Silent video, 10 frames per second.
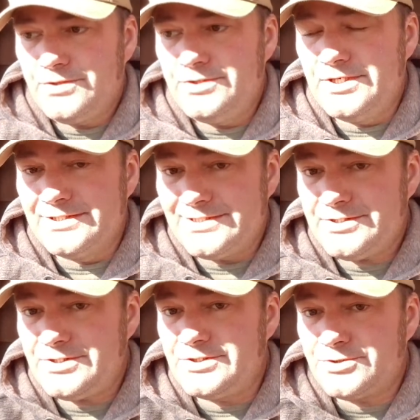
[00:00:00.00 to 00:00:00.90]
the
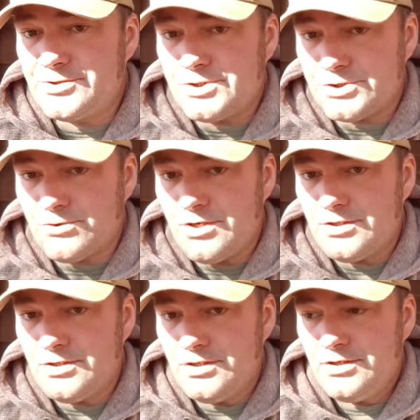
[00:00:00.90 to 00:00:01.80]
intensity is so
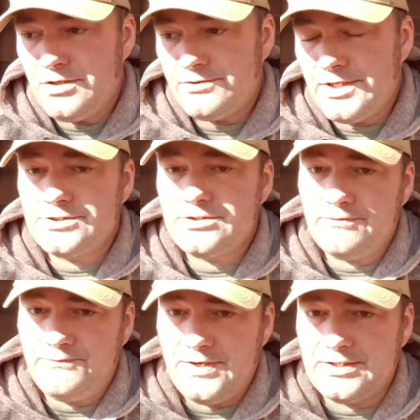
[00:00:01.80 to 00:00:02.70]
strong that it's going
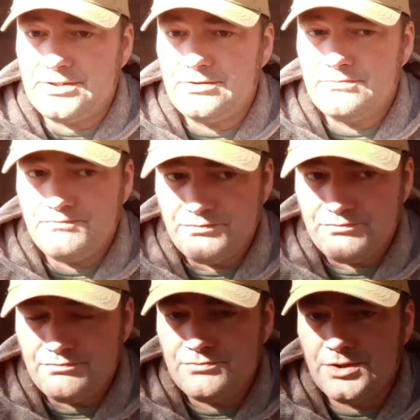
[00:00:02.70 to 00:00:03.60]
to affect
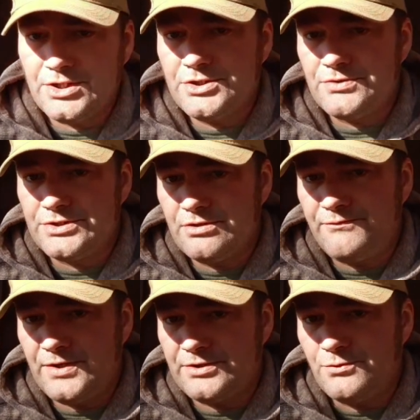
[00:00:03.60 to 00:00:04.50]
the country, it's going
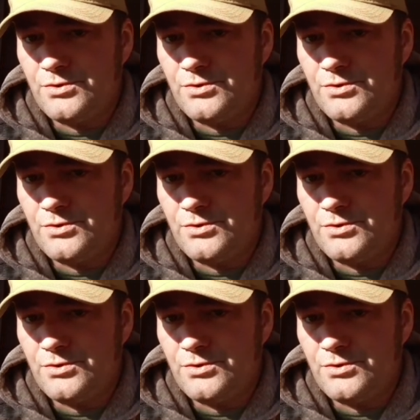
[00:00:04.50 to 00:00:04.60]
to affect the